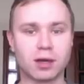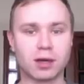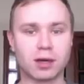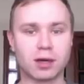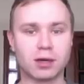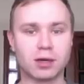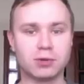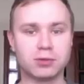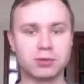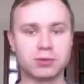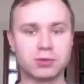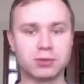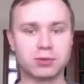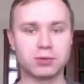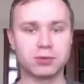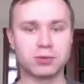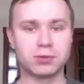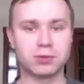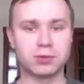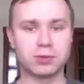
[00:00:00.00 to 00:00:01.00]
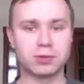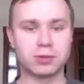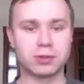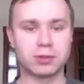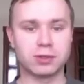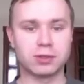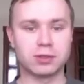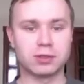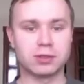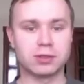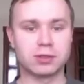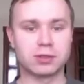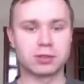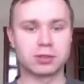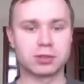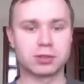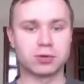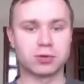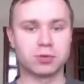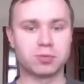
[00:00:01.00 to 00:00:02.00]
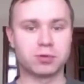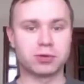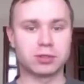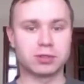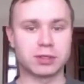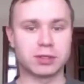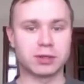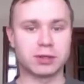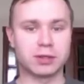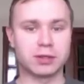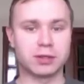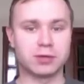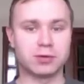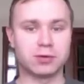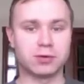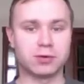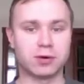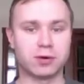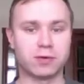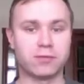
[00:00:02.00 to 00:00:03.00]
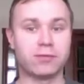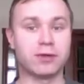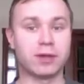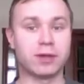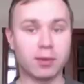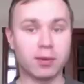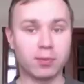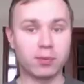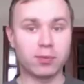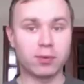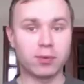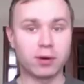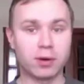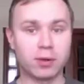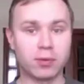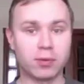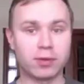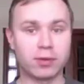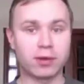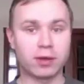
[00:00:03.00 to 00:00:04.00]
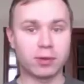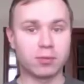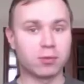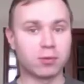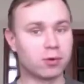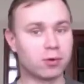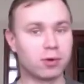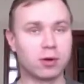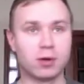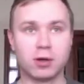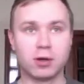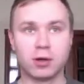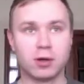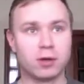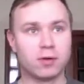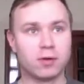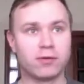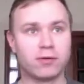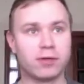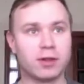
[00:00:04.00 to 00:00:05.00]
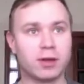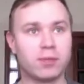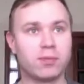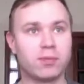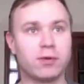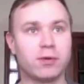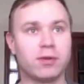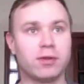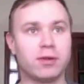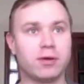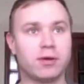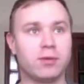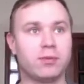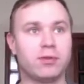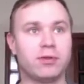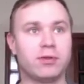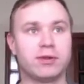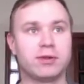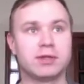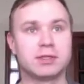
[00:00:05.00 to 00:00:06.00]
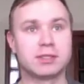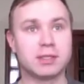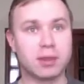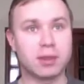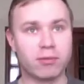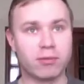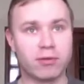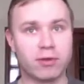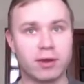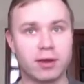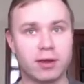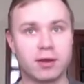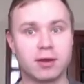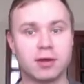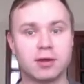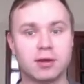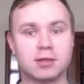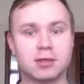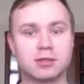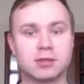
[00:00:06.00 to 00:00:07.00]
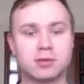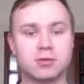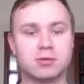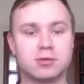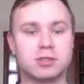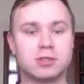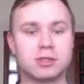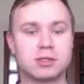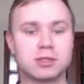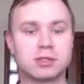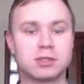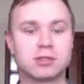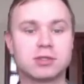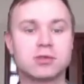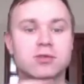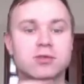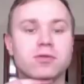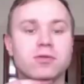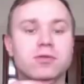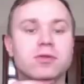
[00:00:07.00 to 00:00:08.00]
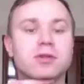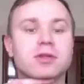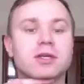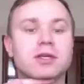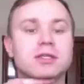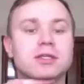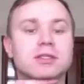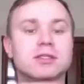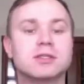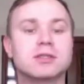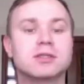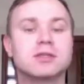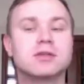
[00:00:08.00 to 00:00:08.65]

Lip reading: how to show a person that you are fed up with him or fed up with something. So you just show this